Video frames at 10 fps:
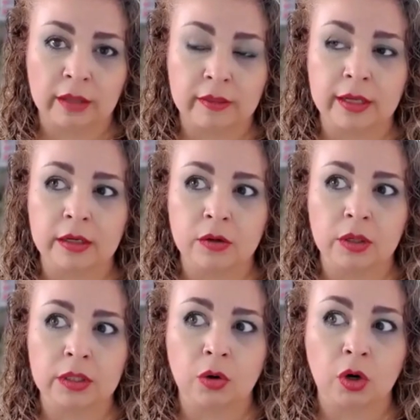that
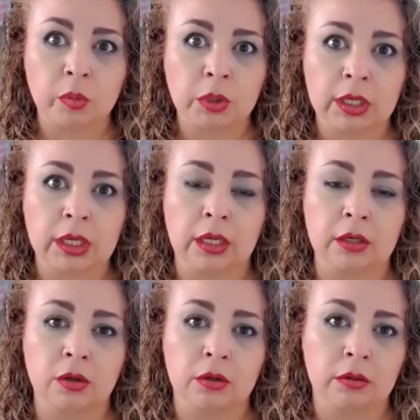you're normally in
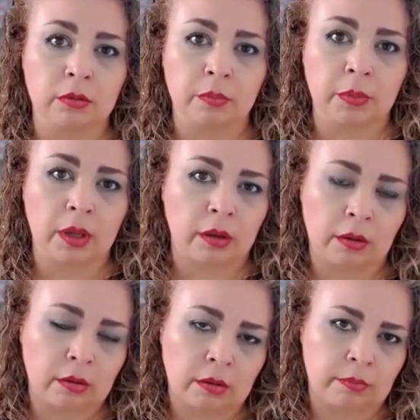your
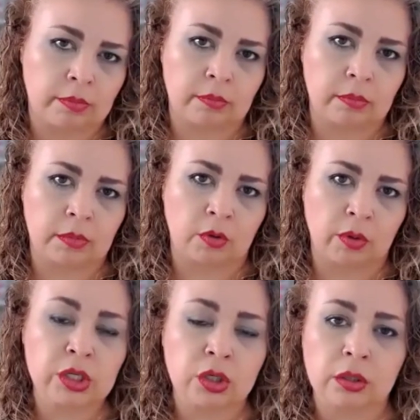
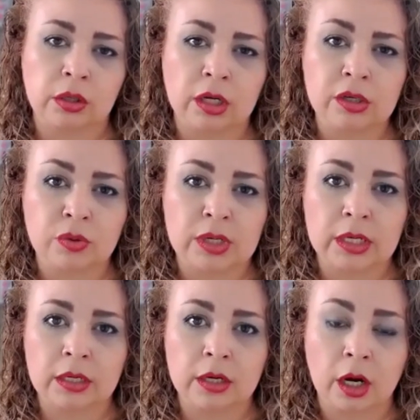original
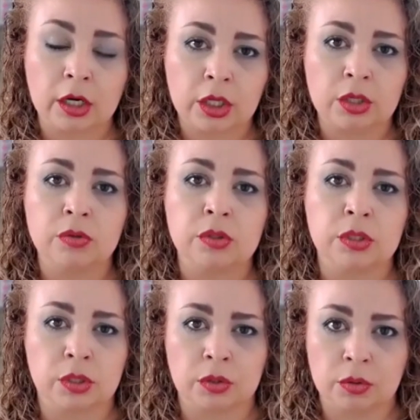country not used
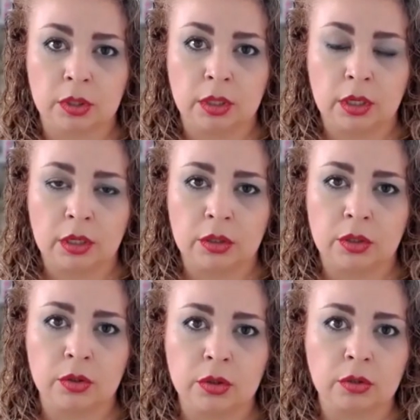to.
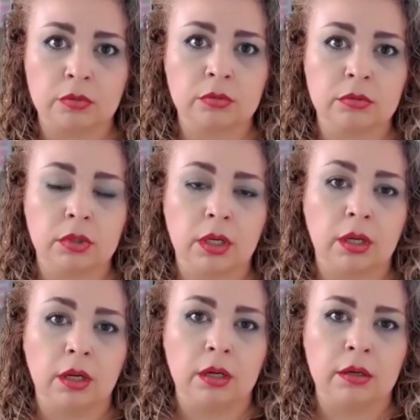You don't
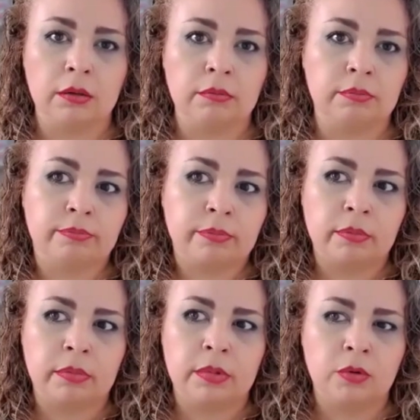
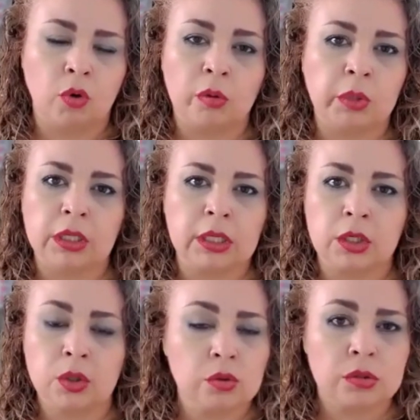normally
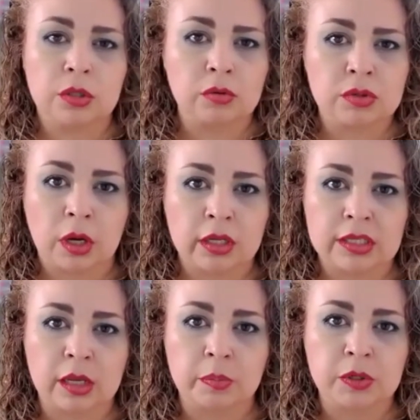use those
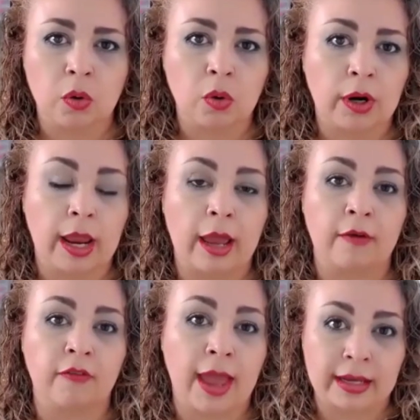concepts or
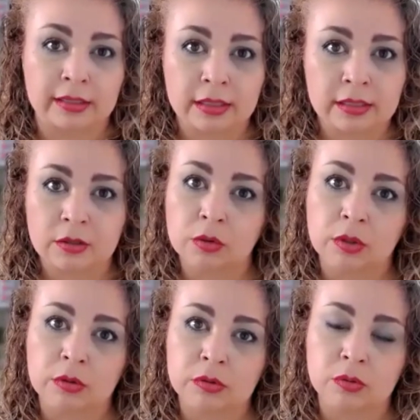have access to
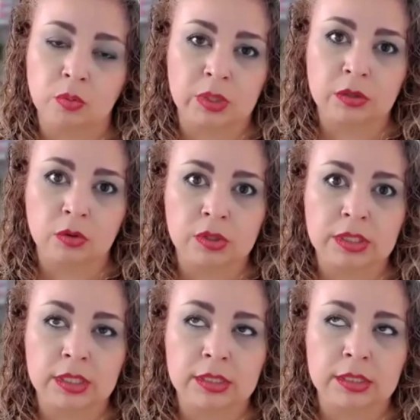those
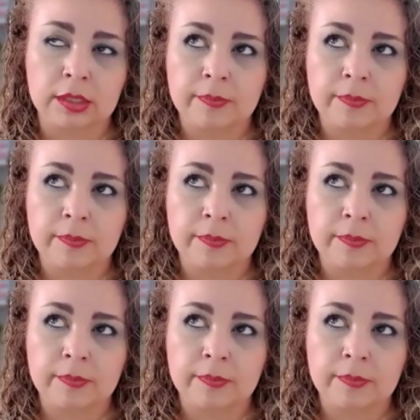resources.